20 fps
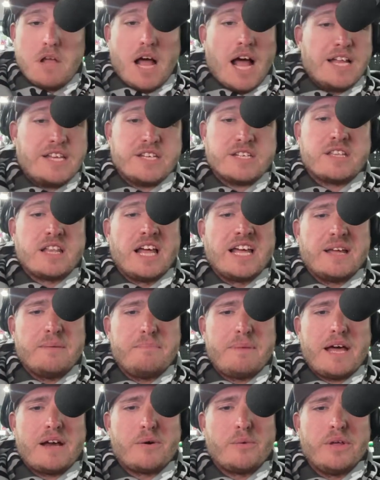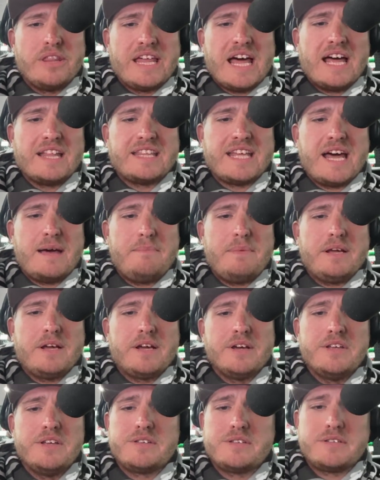I just like it better without that,
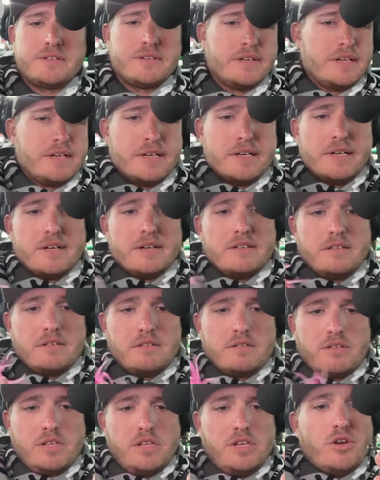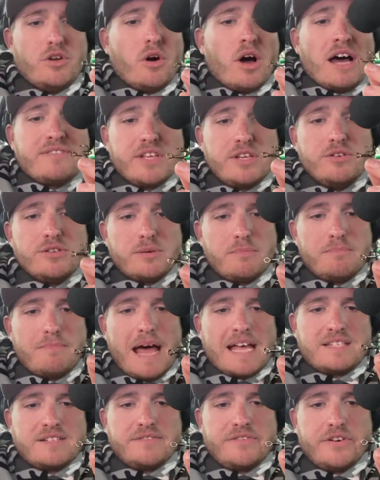because you don't have to use a
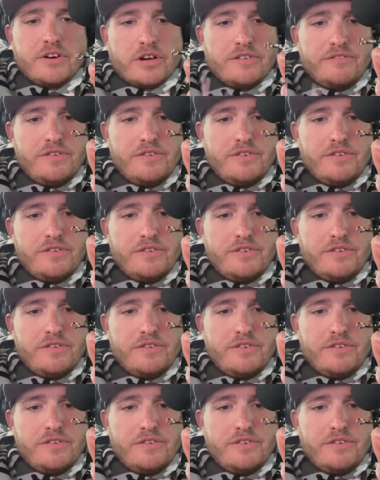massive hook.